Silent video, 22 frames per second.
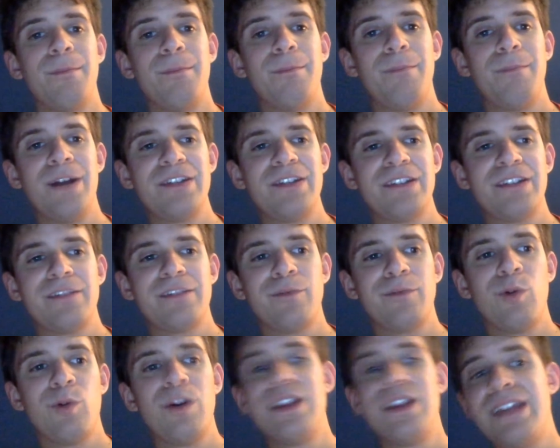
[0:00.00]
Montez
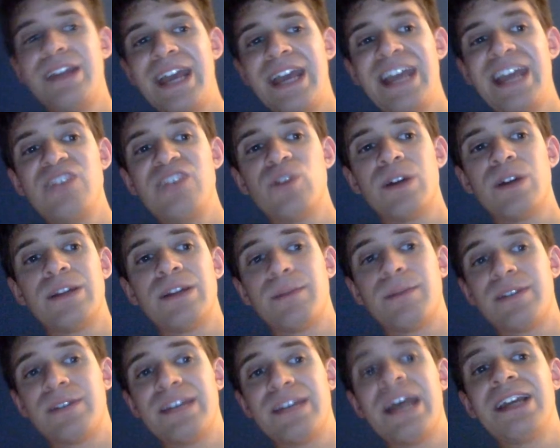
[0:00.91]
Ford and Angel end
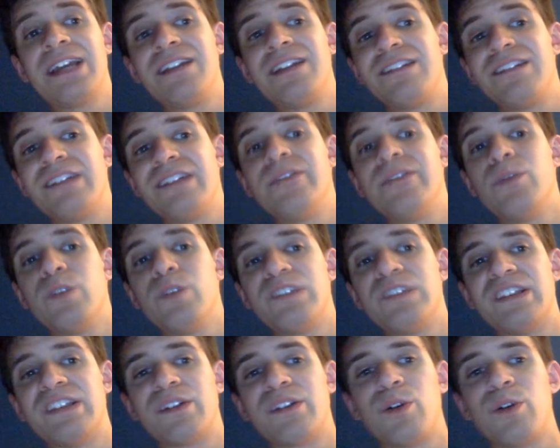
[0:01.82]
up attacking Xavier
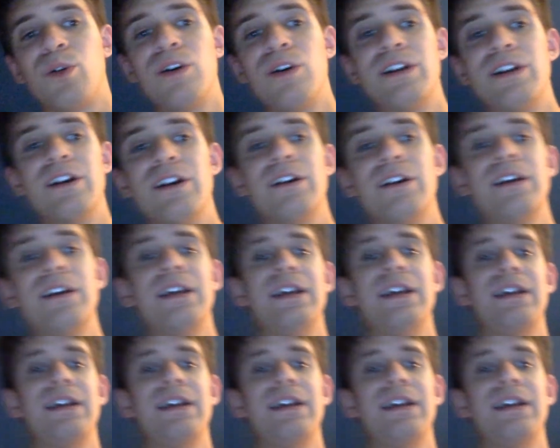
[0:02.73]
Woods in the corner.